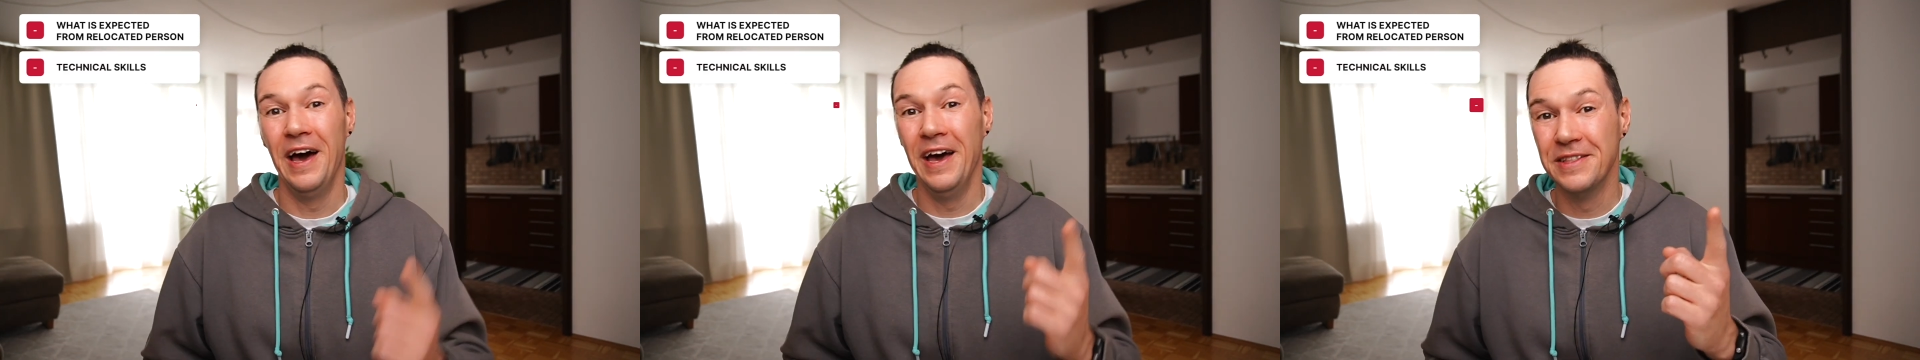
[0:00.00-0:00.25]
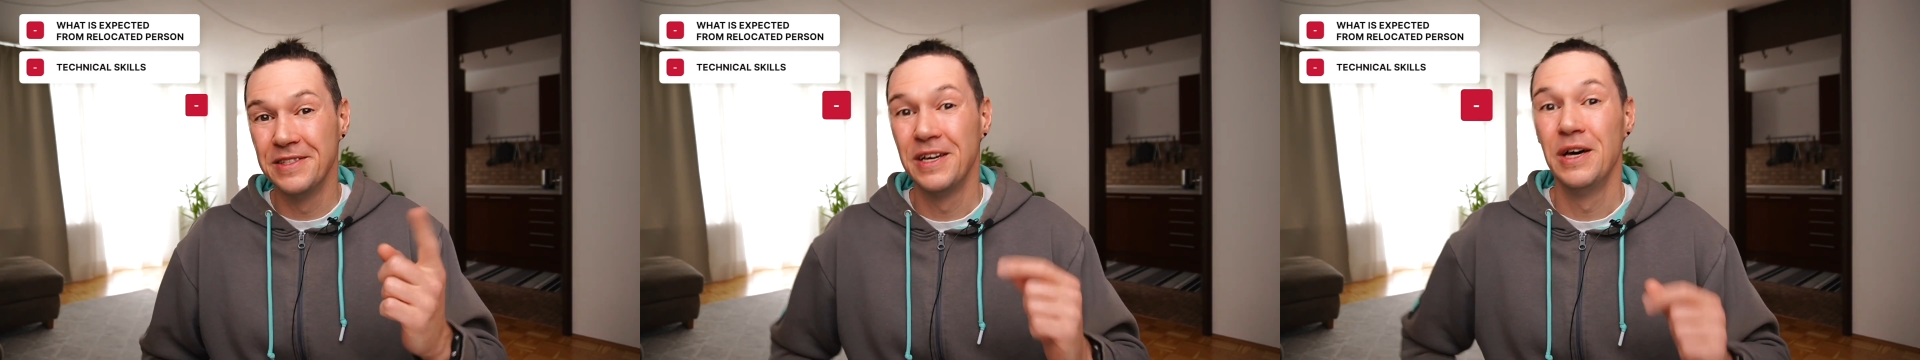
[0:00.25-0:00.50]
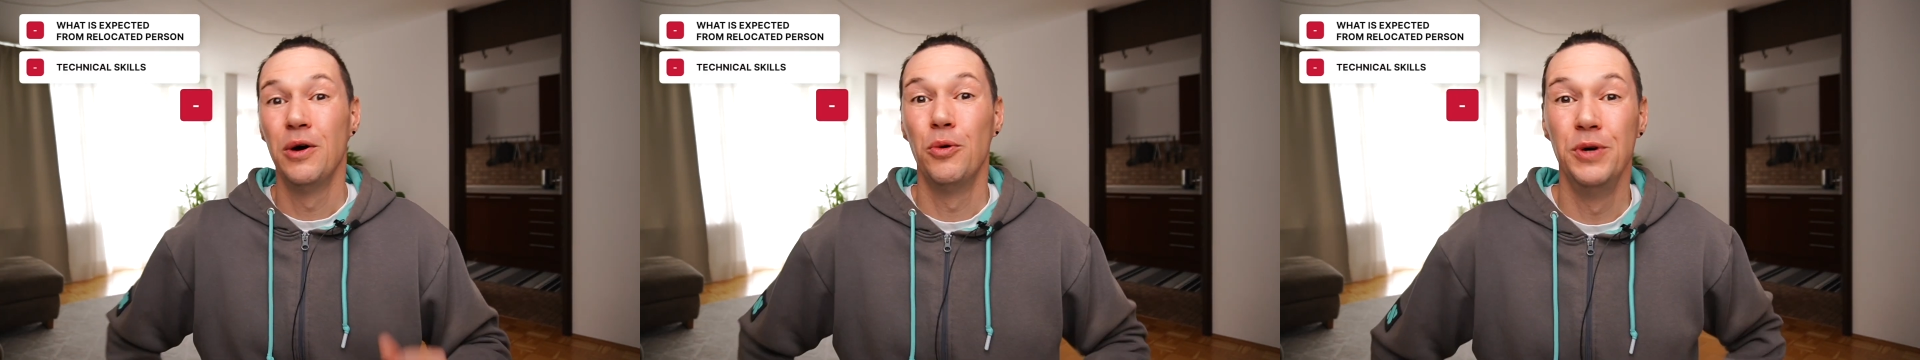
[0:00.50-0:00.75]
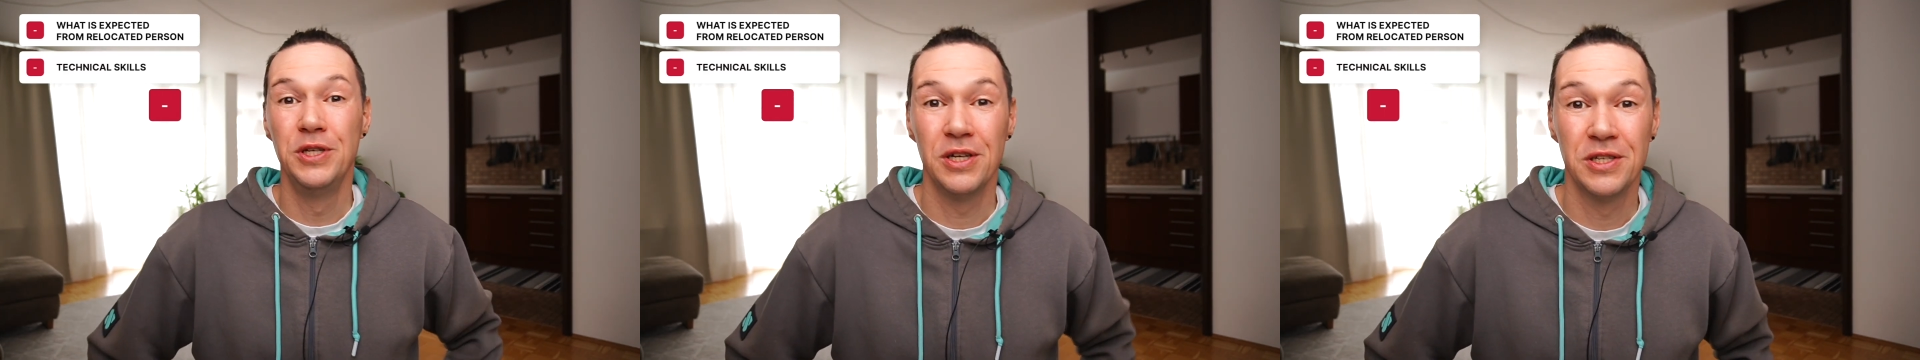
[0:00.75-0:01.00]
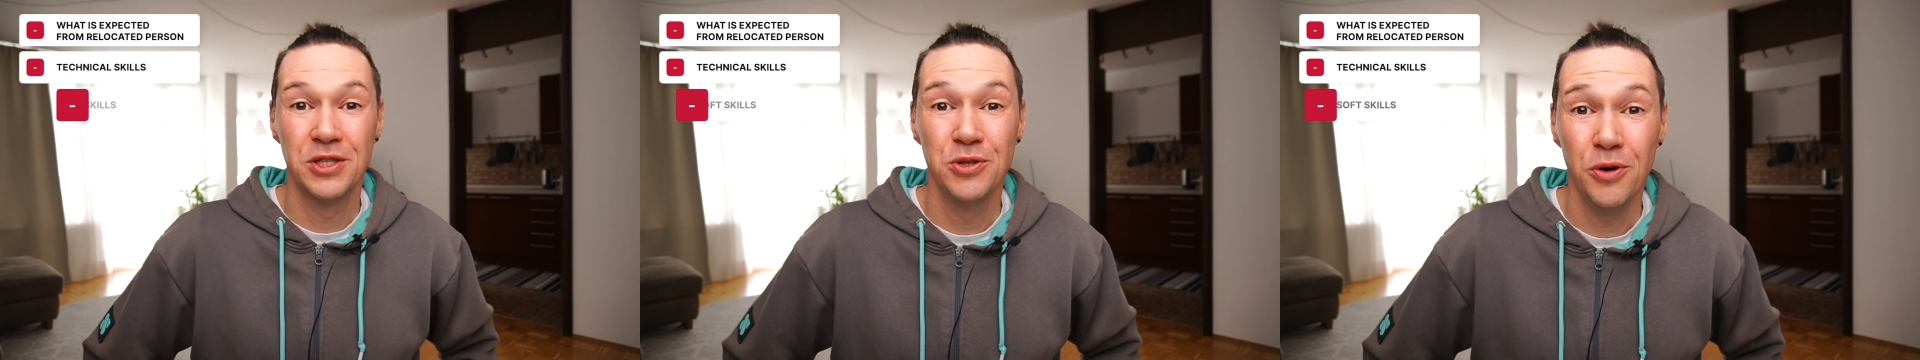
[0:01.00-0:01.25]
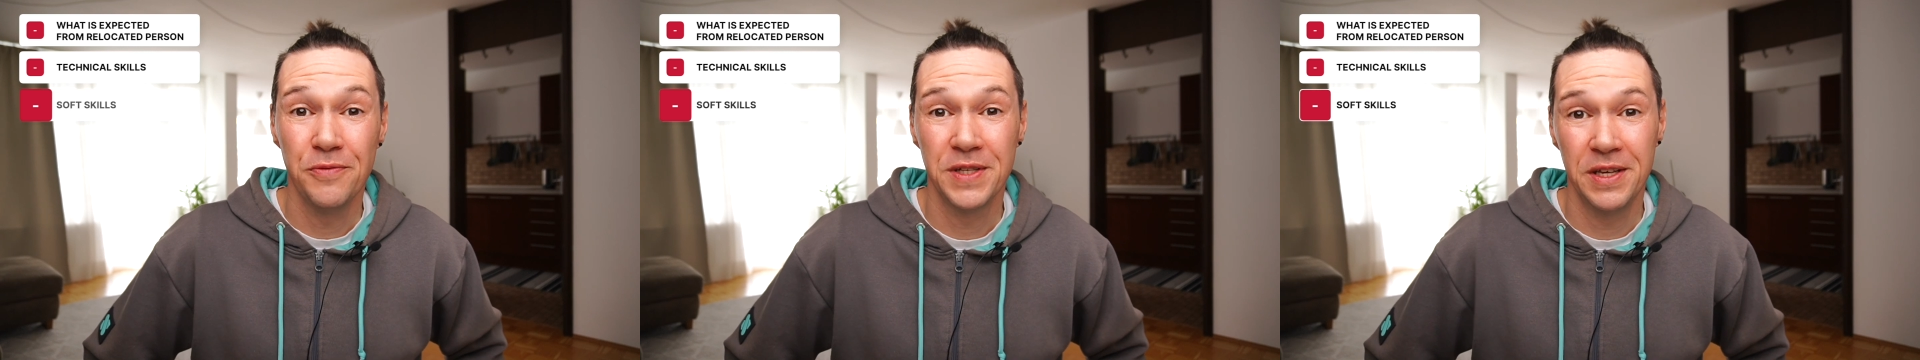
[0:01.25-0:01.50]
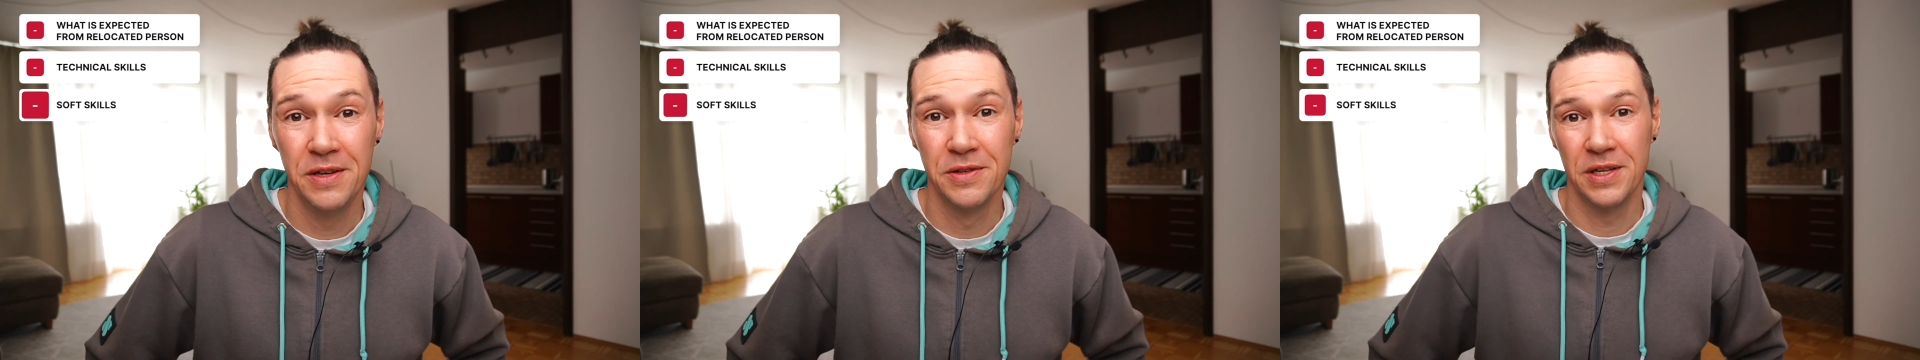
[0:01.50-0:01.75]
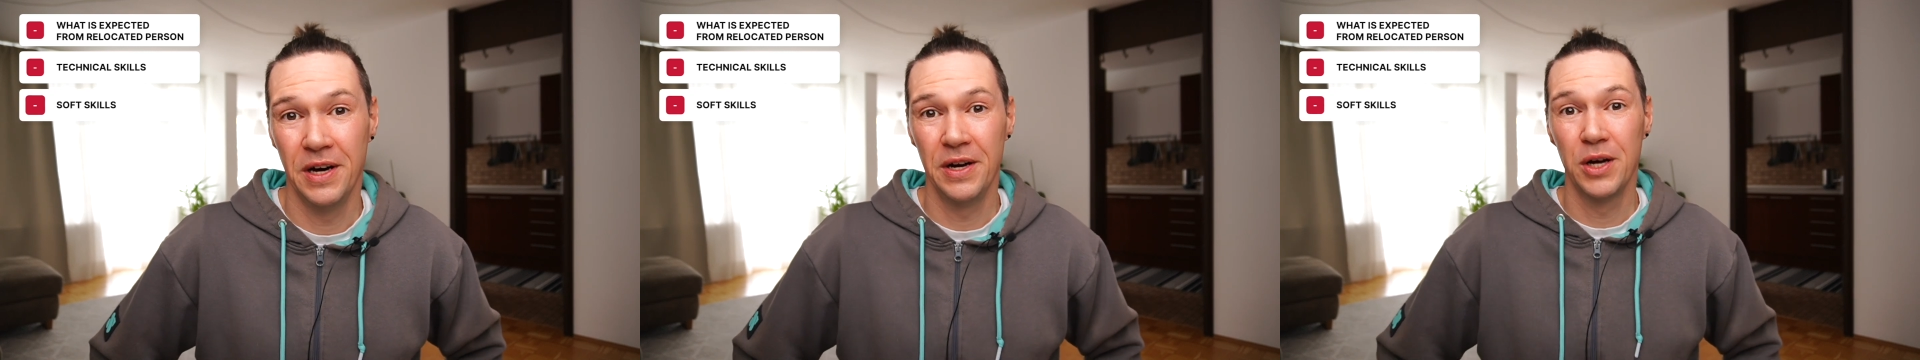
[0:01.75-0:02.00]
and which soft skills
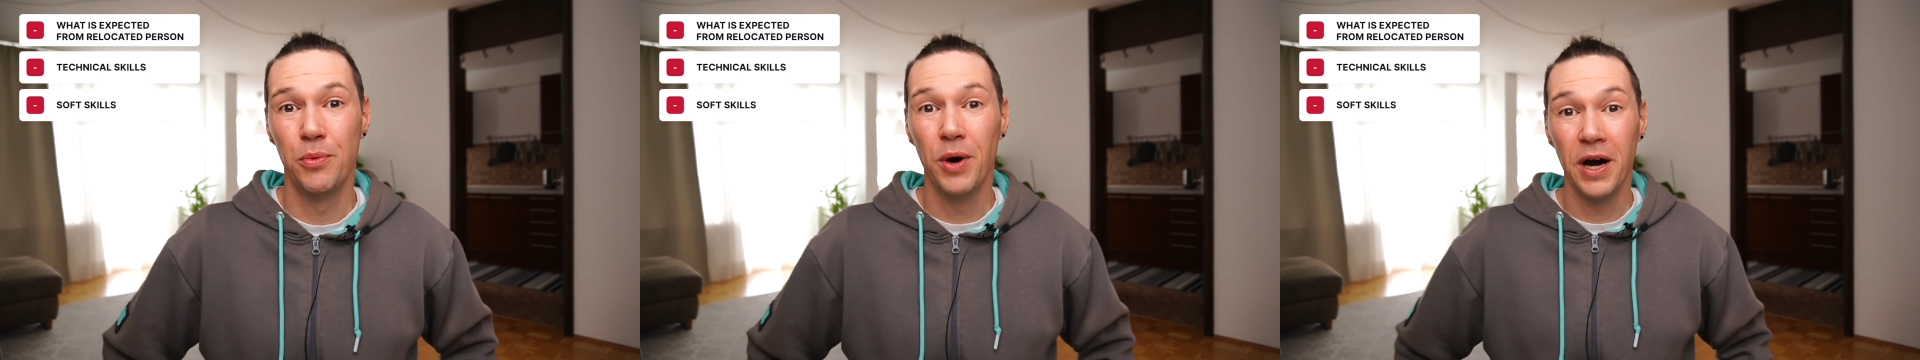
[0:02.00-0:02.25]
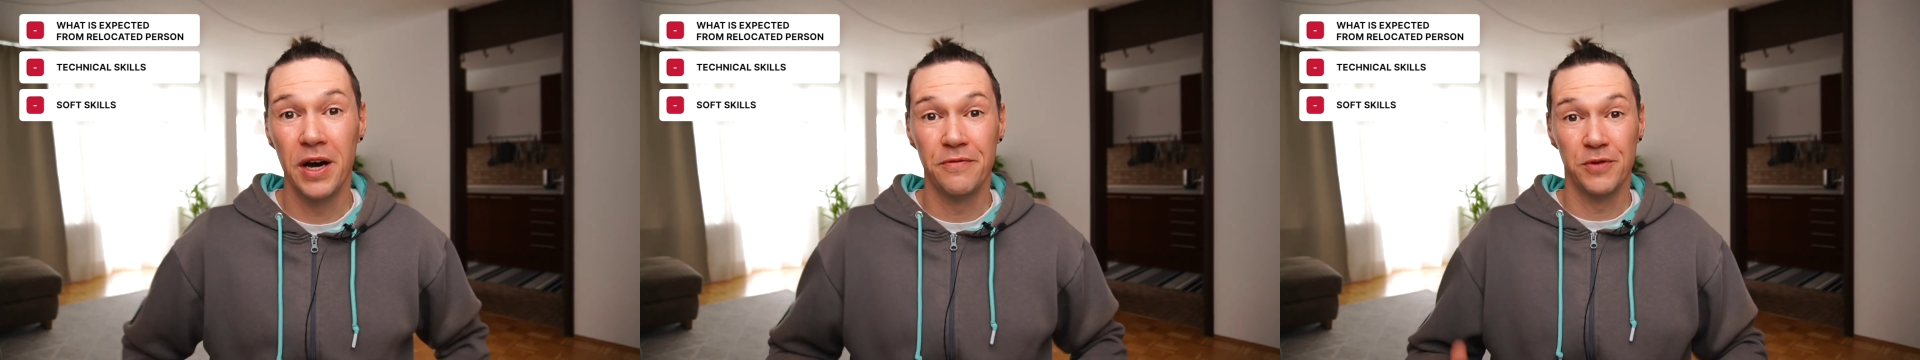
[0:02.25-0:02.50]
are required